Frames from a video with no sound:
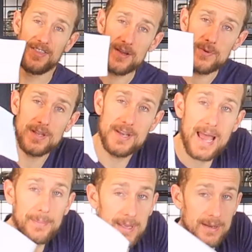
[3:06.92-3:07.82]
The thing with a
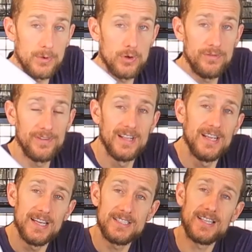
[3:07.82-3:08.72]
napkin move
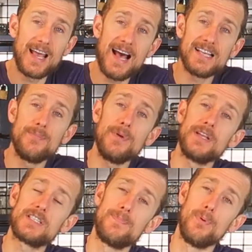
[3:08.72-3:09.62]
is that it hasn't been
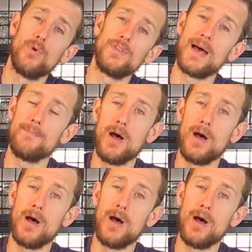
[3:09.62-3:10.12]
explored that